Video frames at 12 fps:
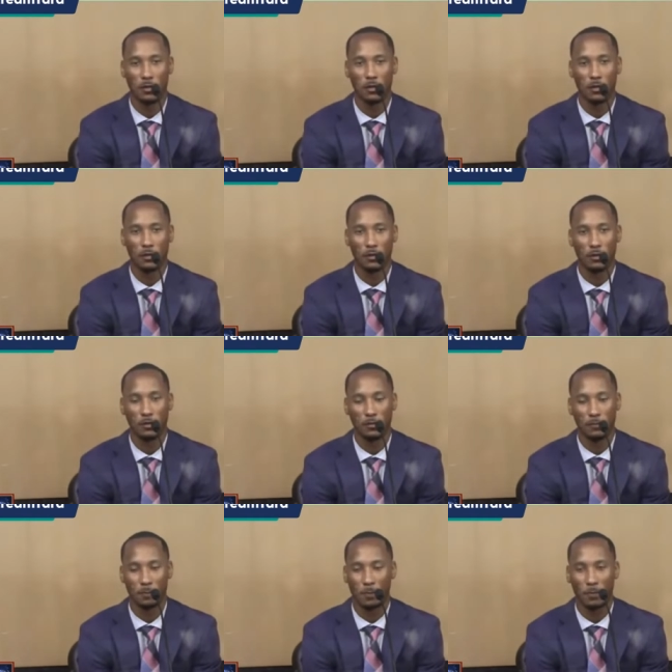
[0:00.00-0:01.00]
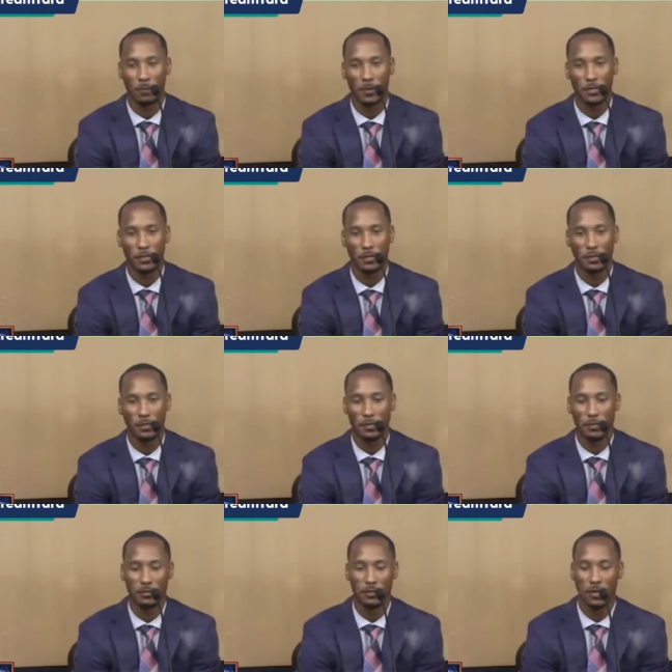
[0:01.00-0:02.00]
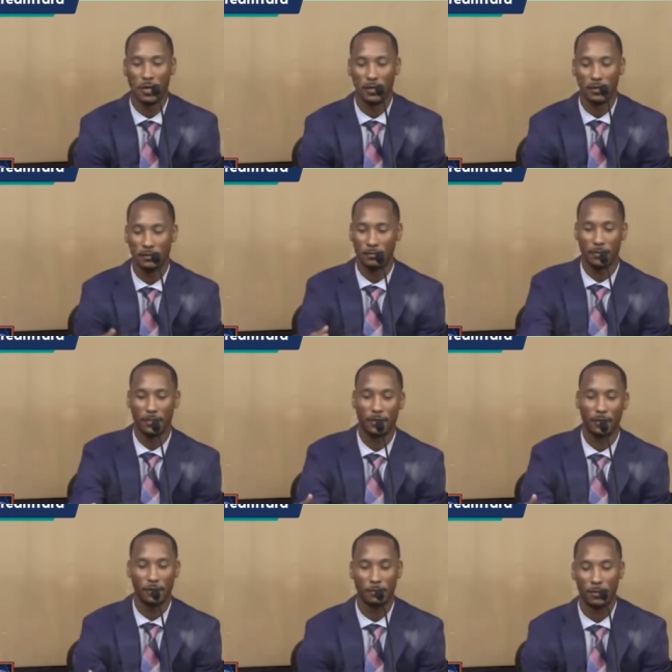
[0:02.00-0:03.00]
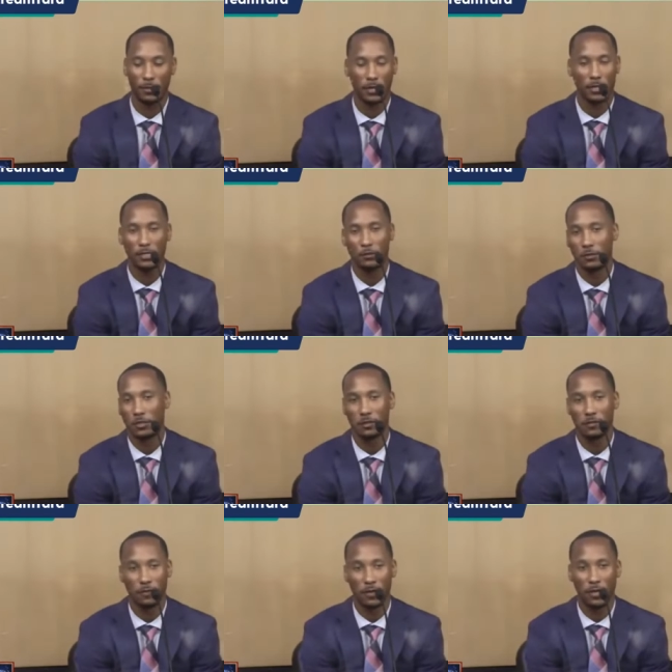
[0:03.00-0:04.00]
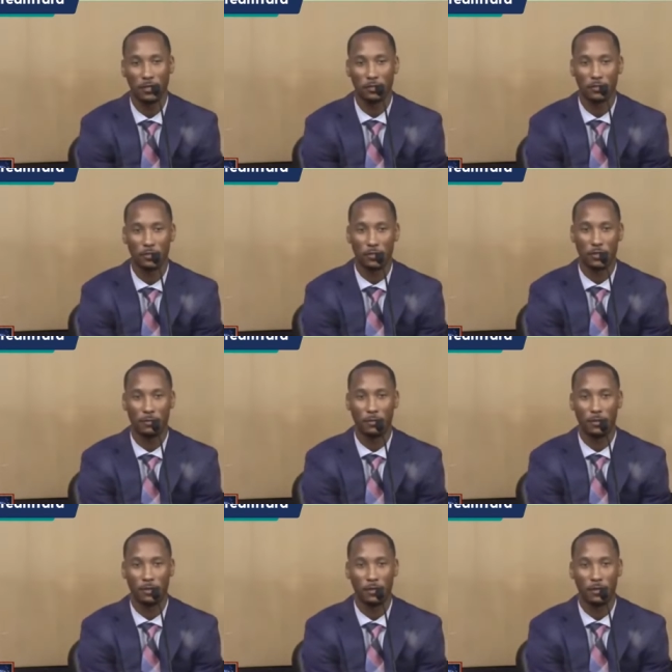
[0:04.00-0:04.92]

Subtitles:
And basically she had it set up, and I guess she was looking for answers or something.